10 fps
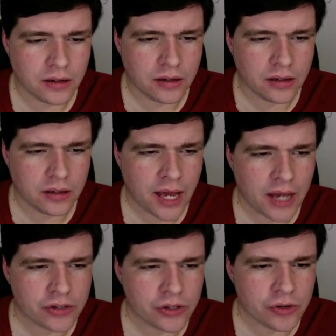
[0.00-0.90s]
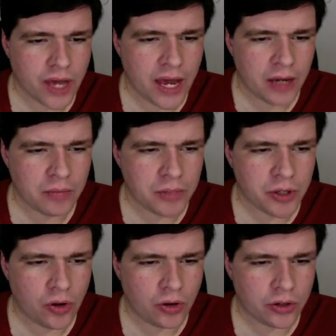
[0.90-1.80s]
yeah, so you can
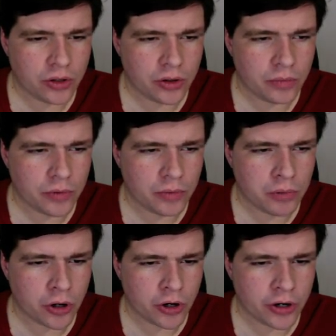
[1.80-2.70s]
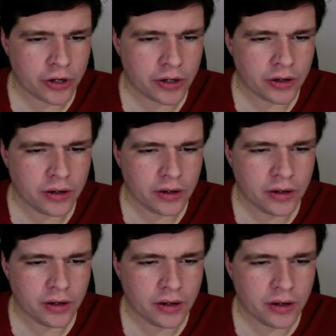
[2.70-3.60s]
build the bird,
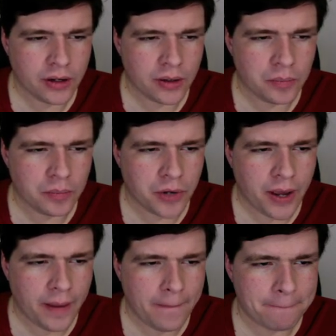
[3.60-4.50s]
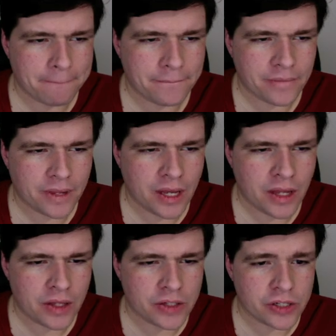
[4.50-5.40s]
but
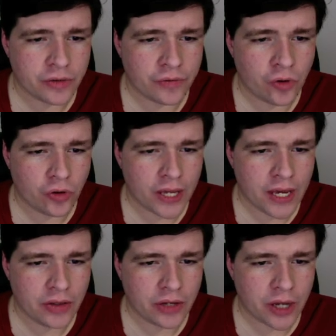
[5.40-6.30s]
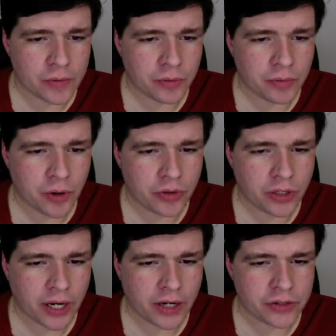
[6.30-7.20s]
and this is the full kit that comes with both the
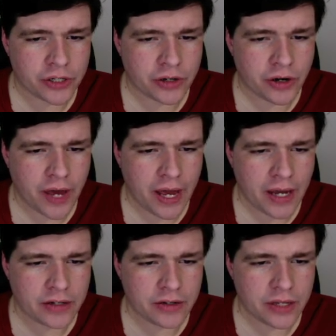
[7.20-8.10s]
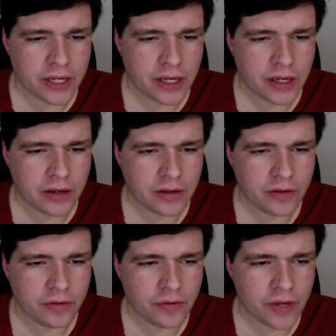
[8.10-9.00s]
Liger Zero and the
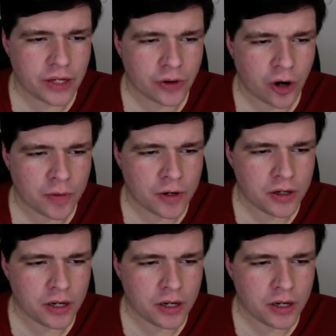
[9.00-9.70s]
Phoenix armor.